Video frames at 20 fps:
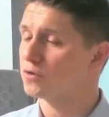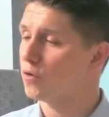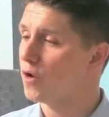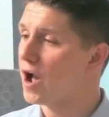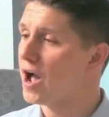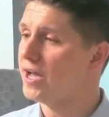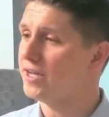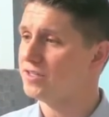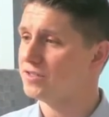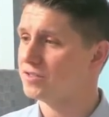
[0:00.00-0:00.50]

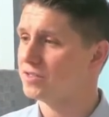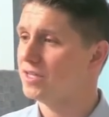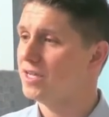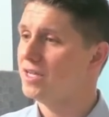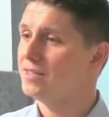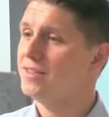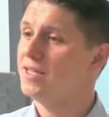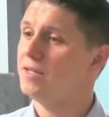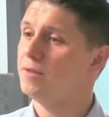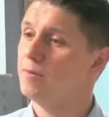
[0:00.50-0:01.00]
Christ.
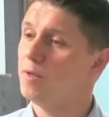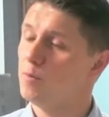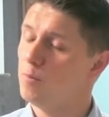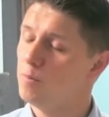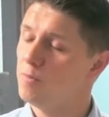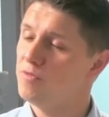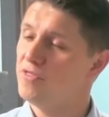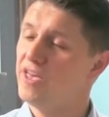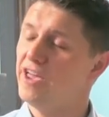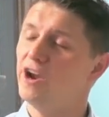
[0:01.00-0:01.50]
That
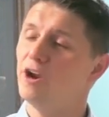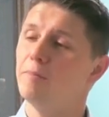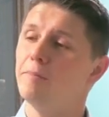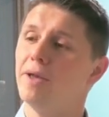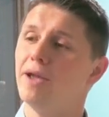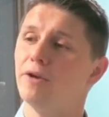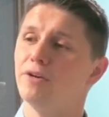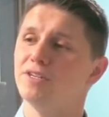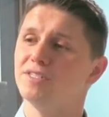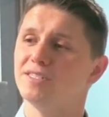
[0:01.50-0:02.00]
there
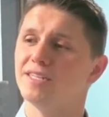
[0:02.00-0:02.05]
Mary